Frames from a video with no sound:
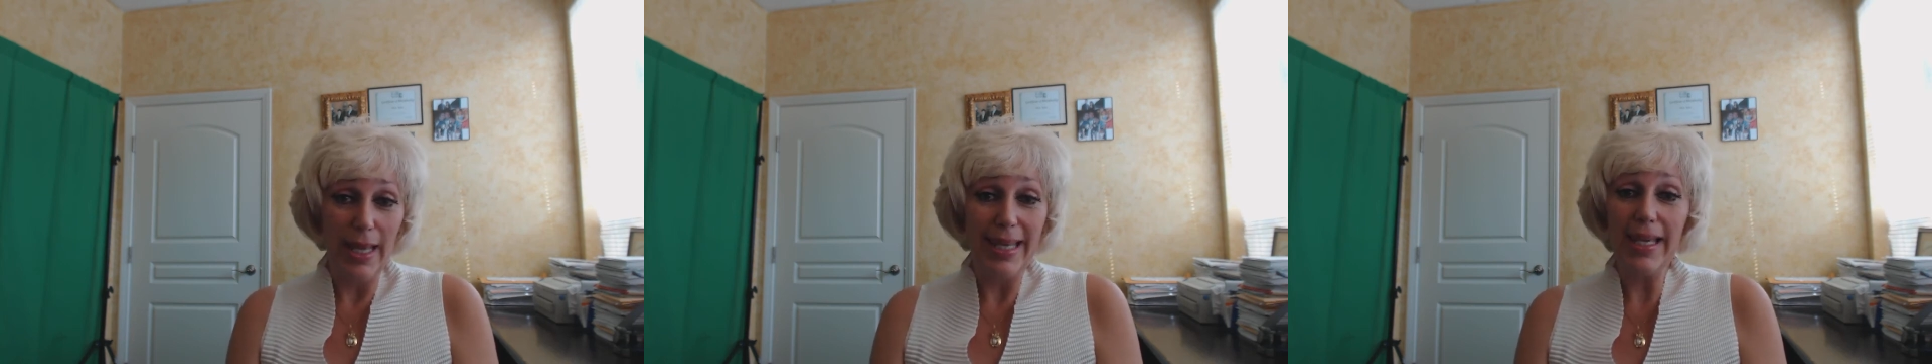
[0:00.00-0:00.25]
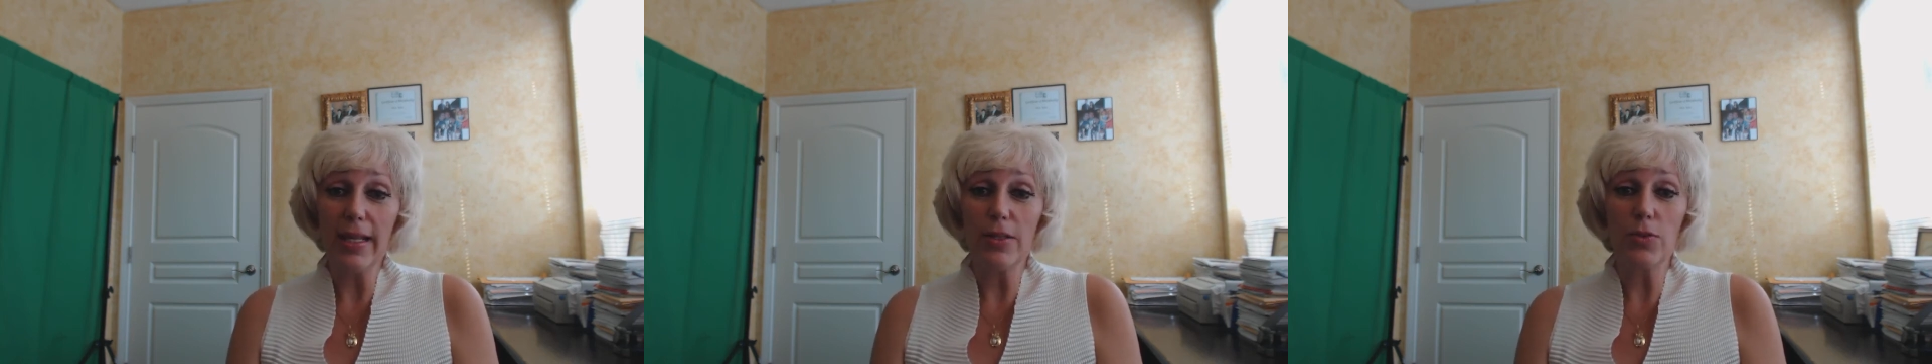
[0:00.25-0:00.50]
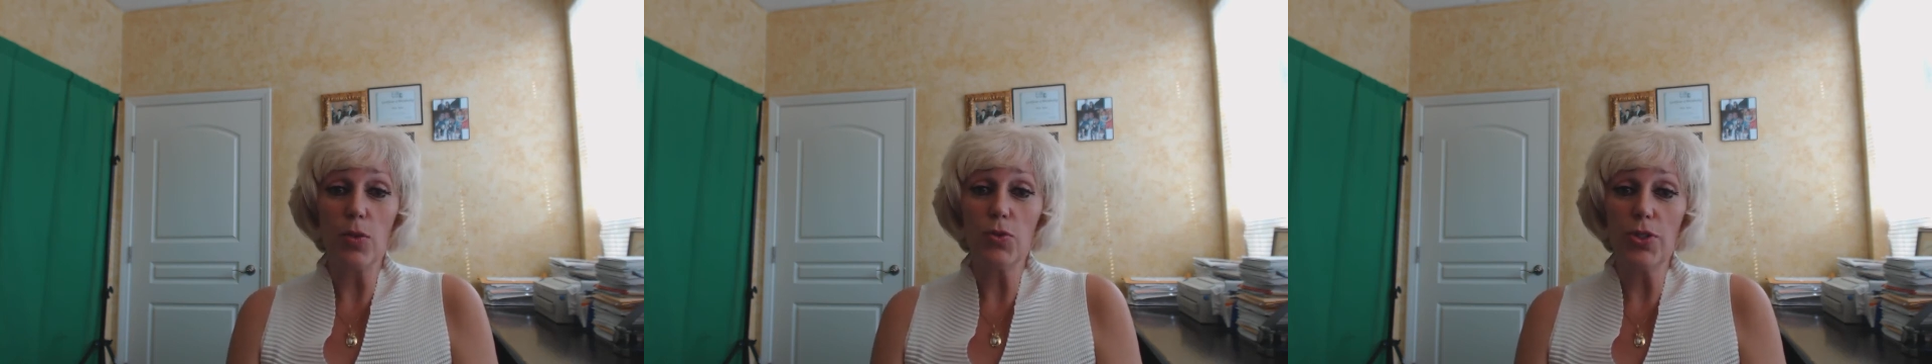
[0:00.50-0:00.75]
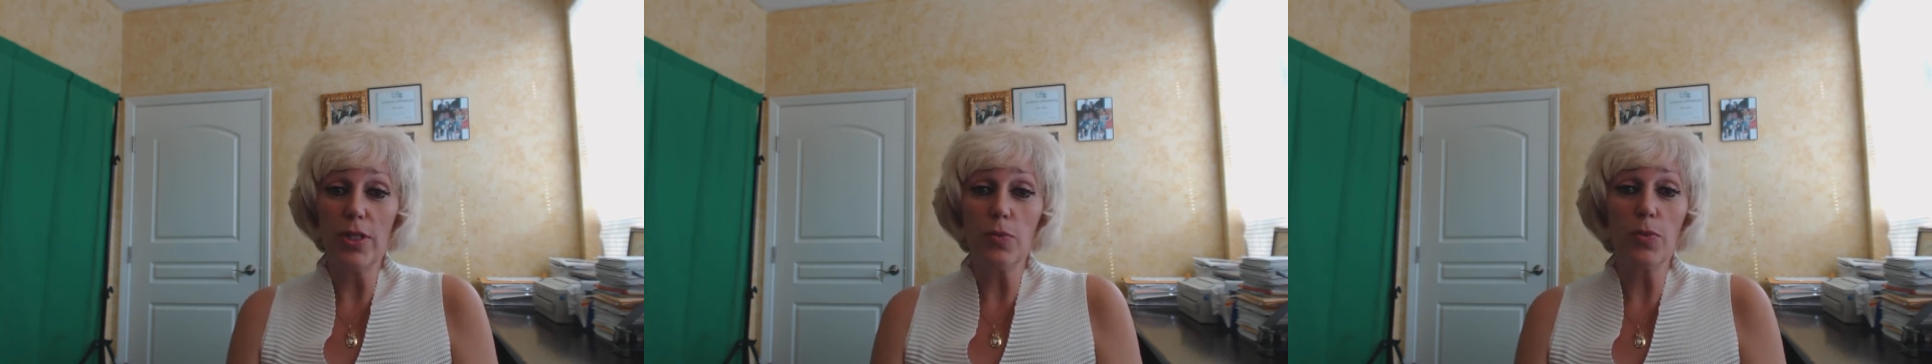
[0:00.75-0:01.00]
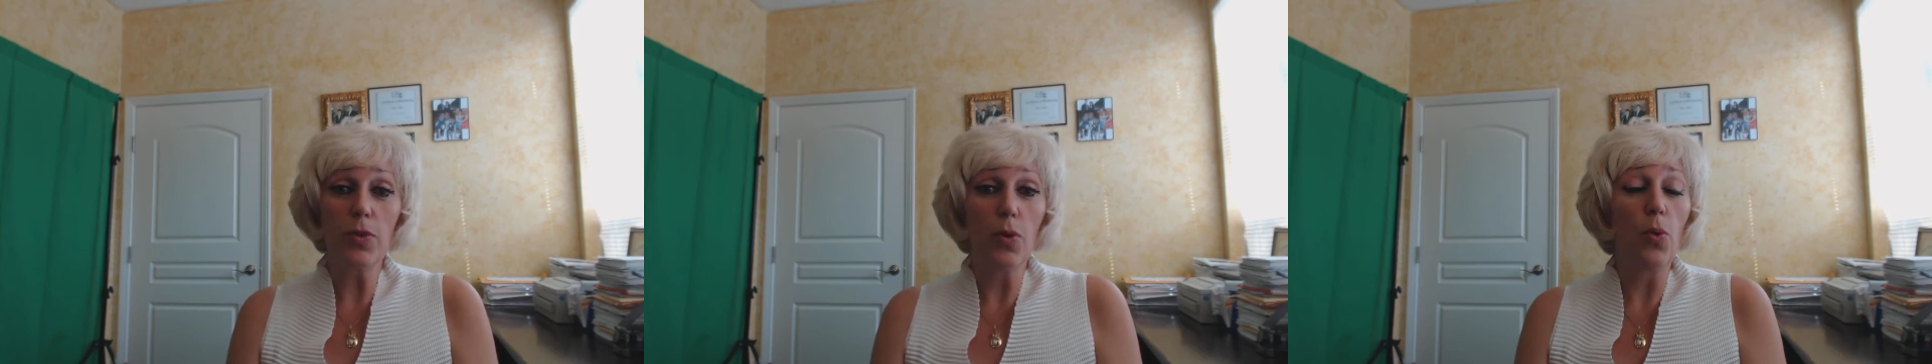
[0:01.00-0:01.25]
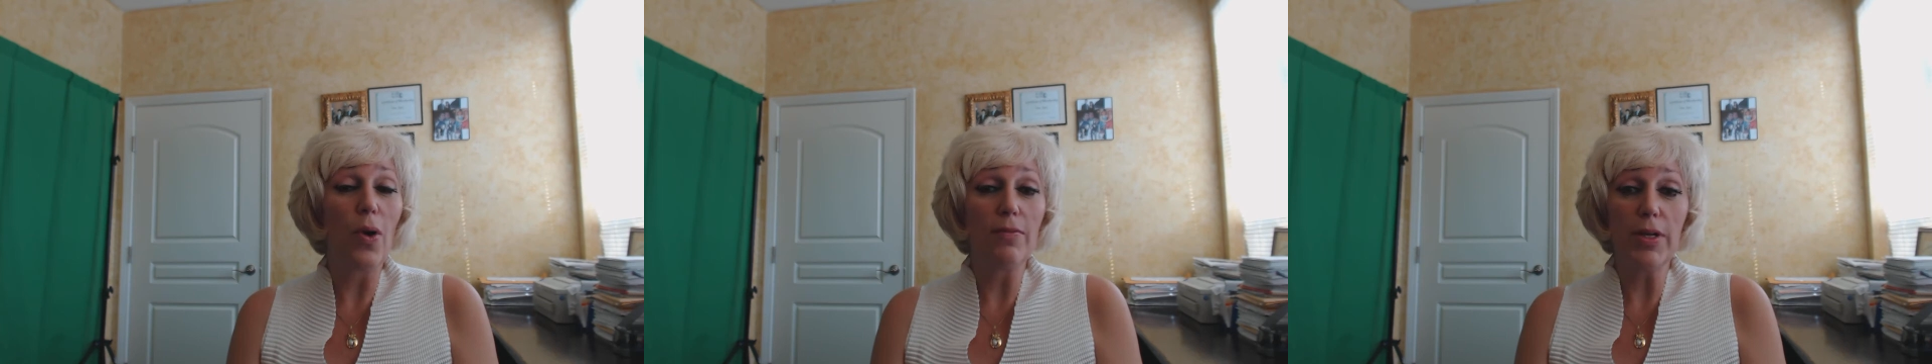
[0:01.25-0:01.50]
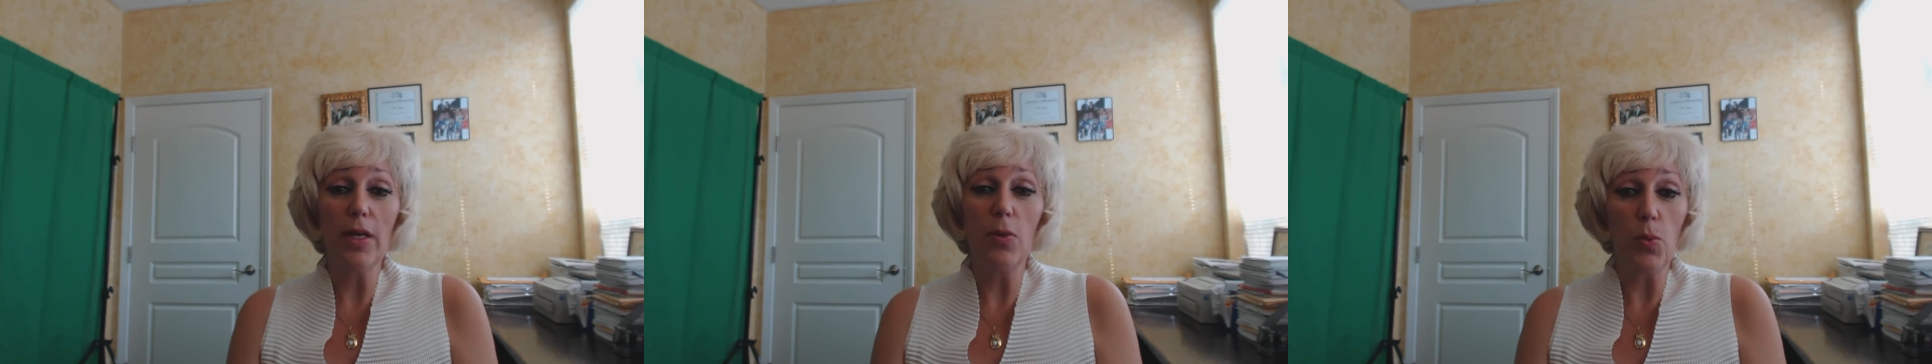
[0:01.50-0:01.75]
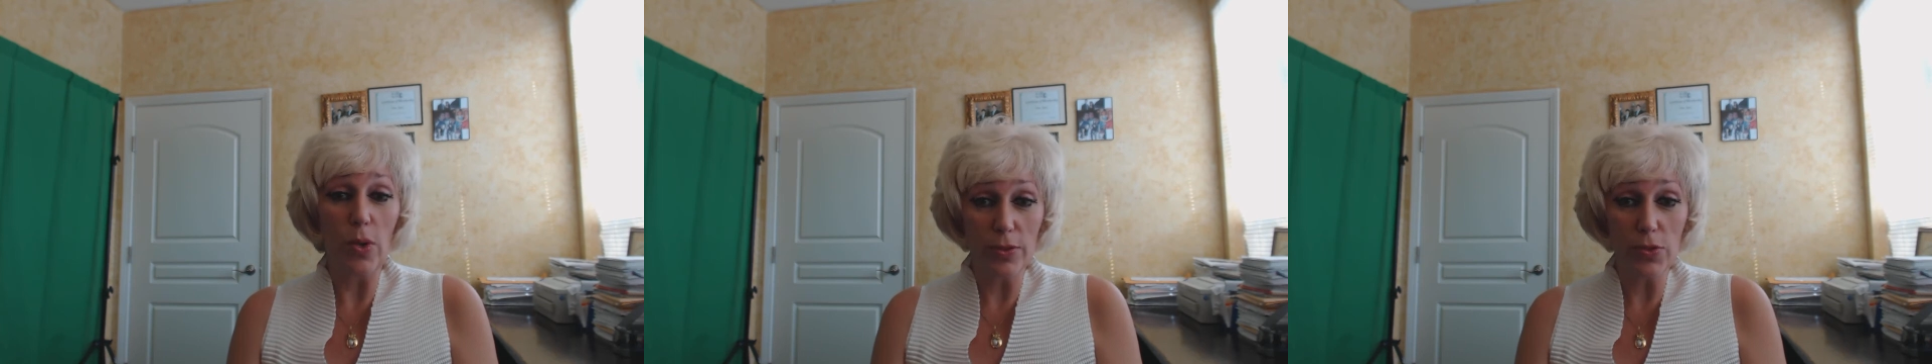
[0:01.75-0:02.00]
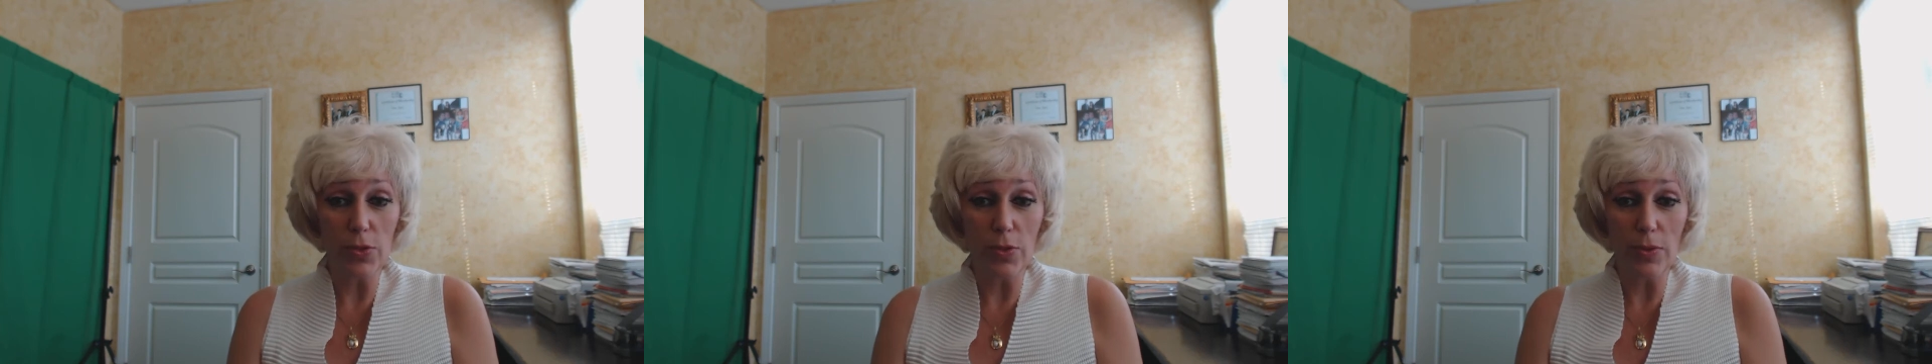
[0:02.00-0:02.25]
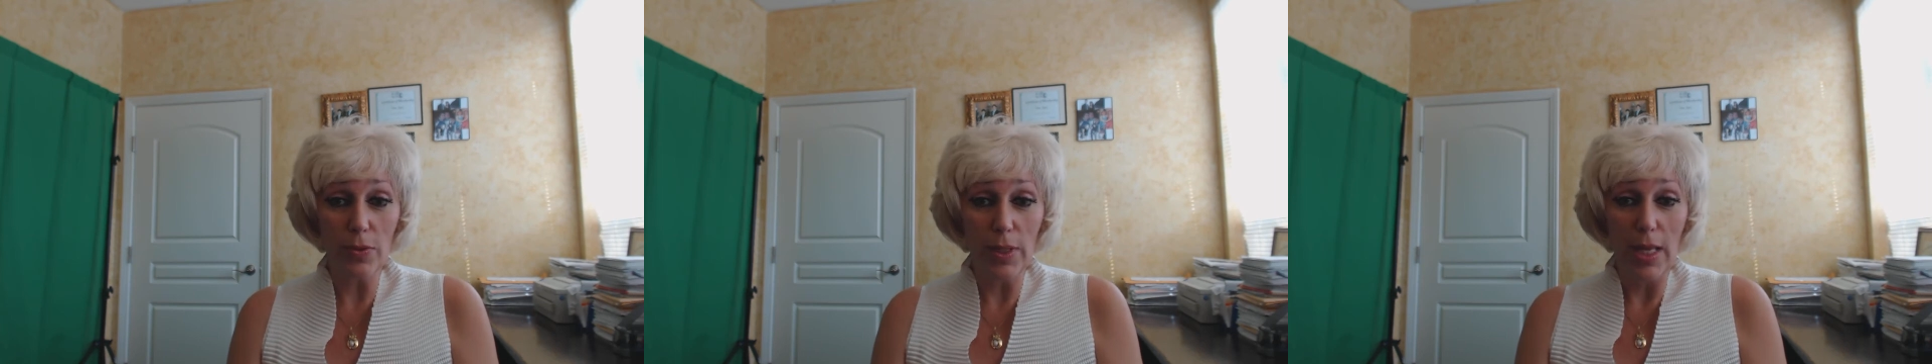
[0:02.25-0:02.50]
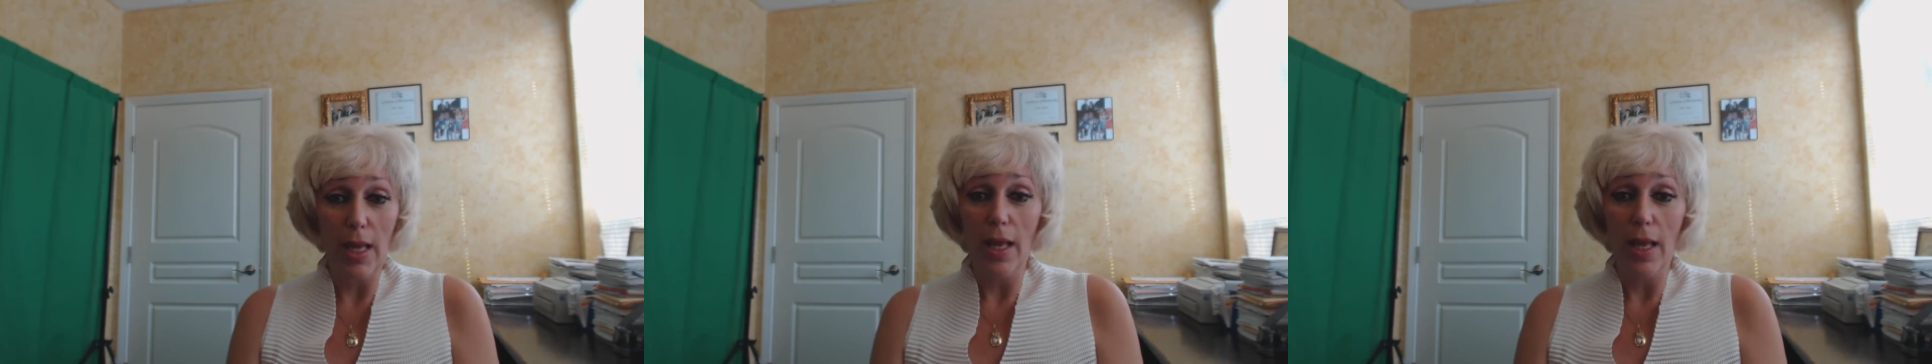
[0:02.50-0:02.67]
He can associate with whoever he wants to,